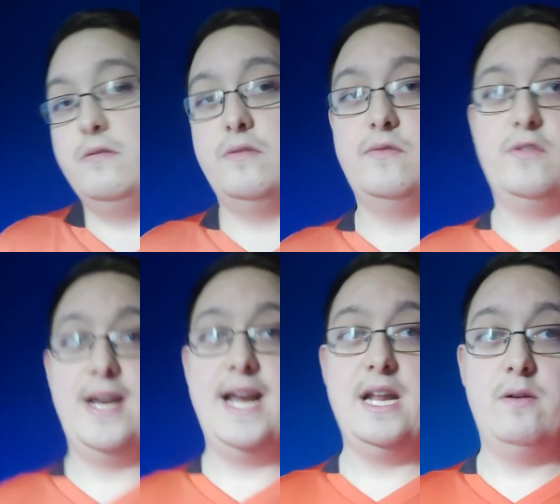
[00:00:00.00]
for
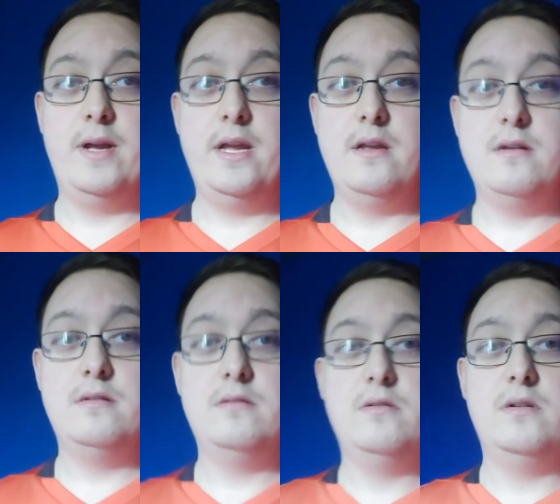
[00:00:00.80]
free anyway
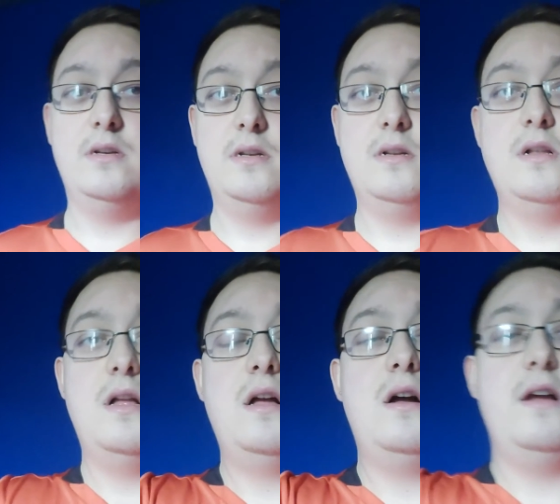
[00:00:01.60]
on
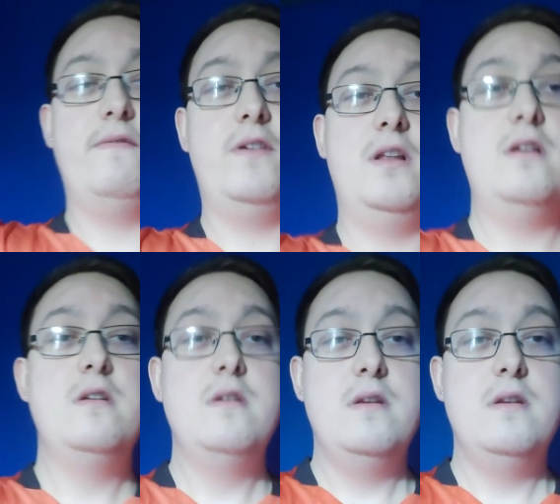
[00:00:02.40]
uh, iFollow.